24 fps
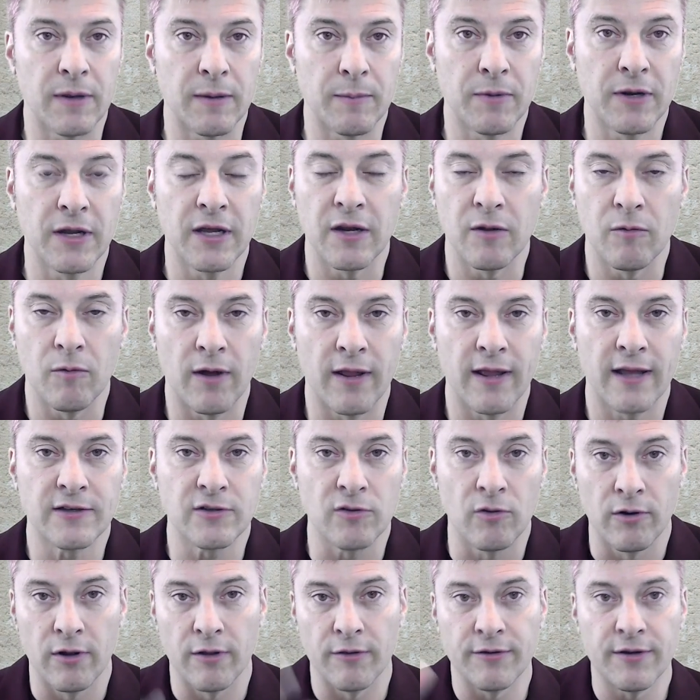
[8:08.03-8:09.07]
But anyway, that's a
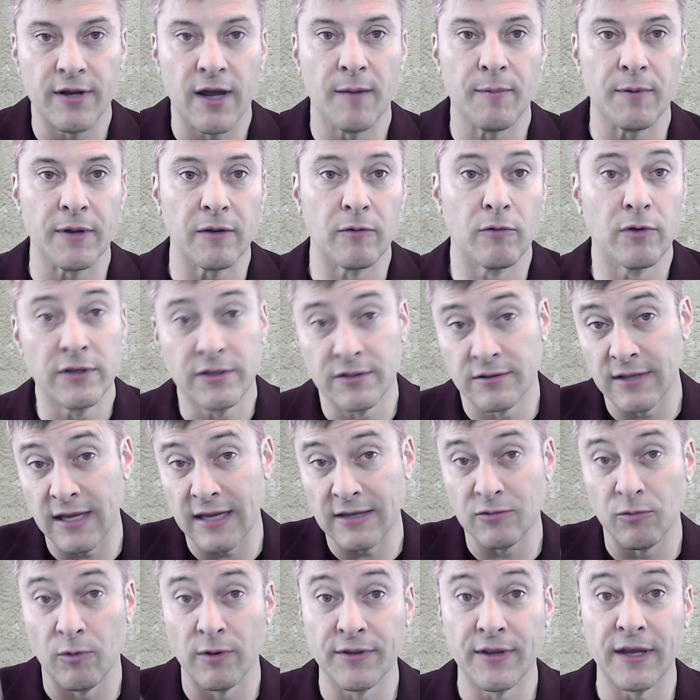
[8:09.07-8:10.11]
whole other topic, which that's
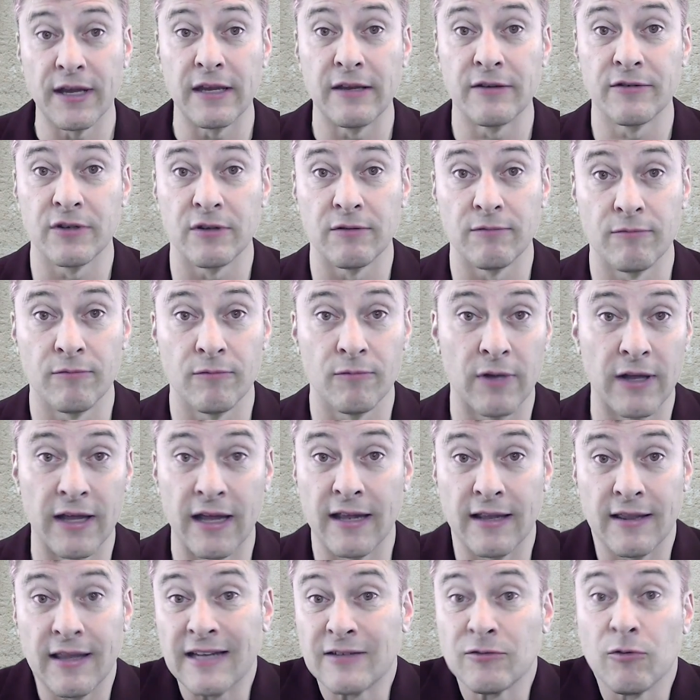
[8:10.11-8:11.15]
one thing he's,
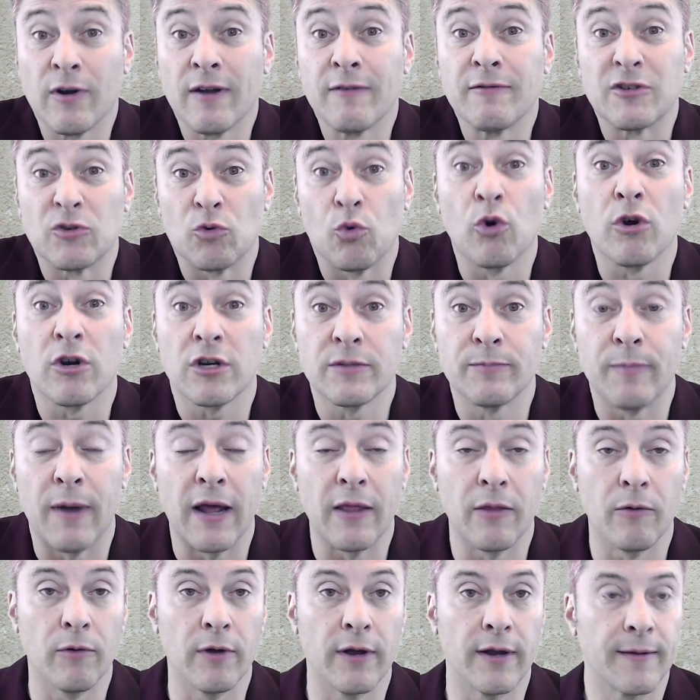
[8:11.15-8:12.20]
that's one of his works, by
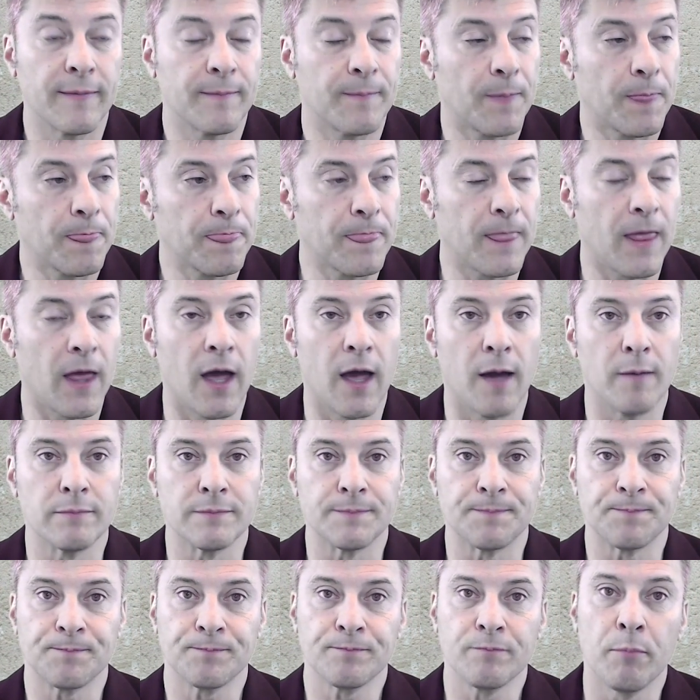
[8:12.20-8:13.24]
the way. Um,
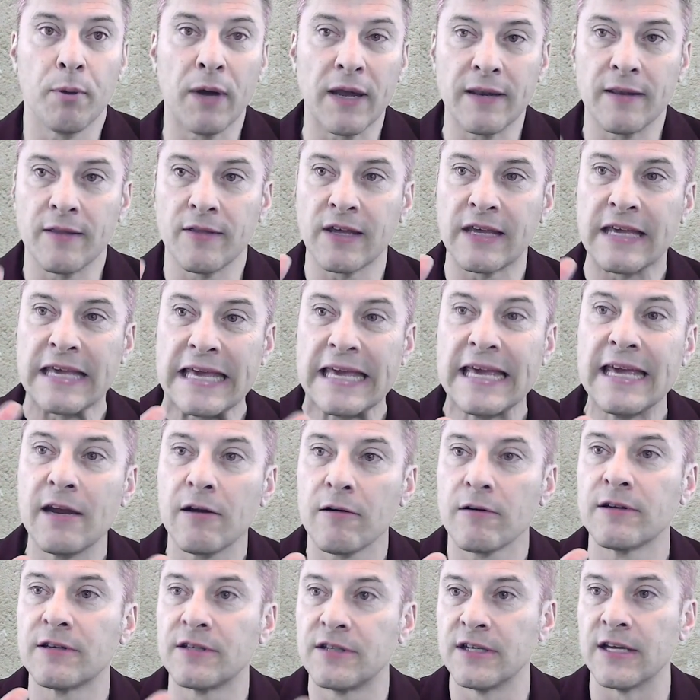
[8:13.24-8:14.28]
but the key here
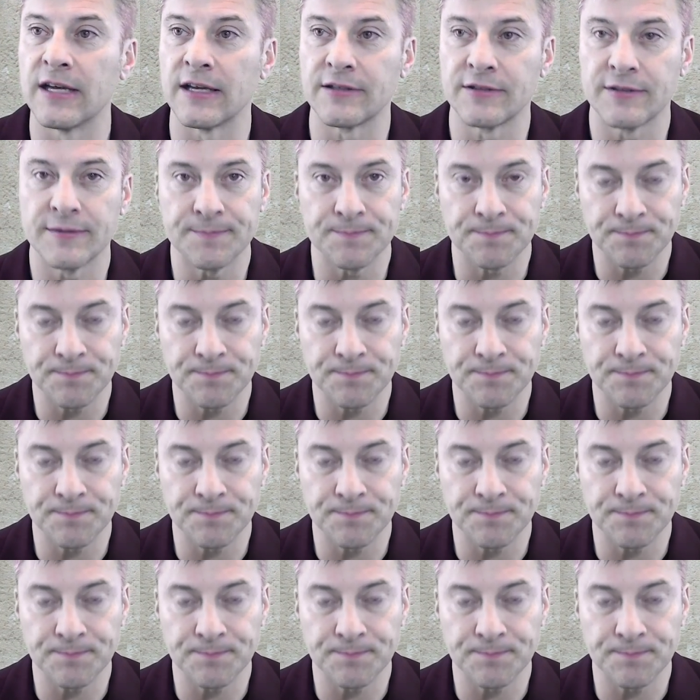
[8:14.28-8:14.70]
is this.